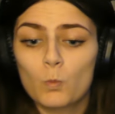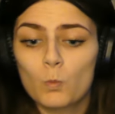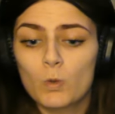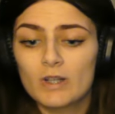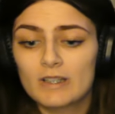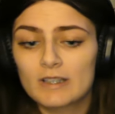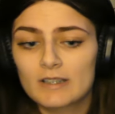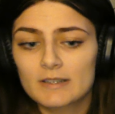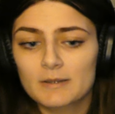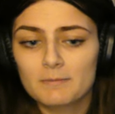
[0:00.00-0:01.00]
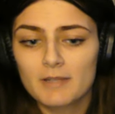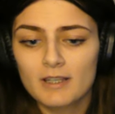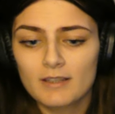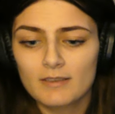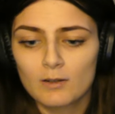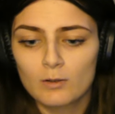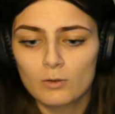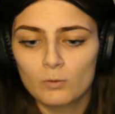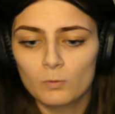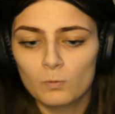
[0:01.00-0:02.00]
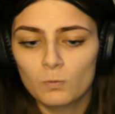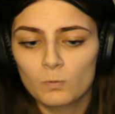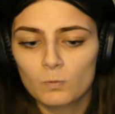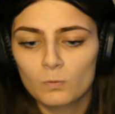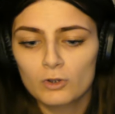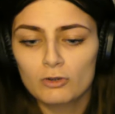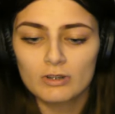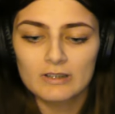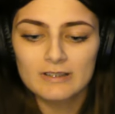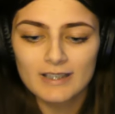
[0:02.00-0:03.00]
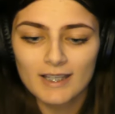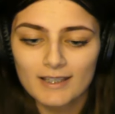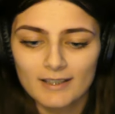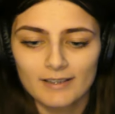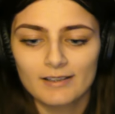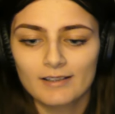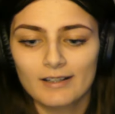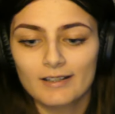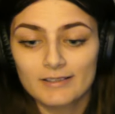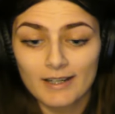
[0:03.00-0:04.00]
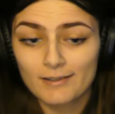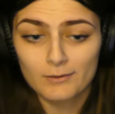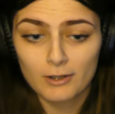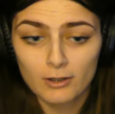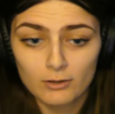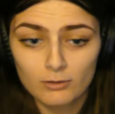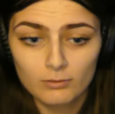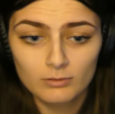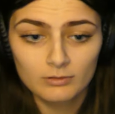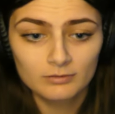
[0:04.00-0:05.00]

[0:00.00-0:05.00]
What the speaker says: What does it mean, though? You didn't say. Because I don't know.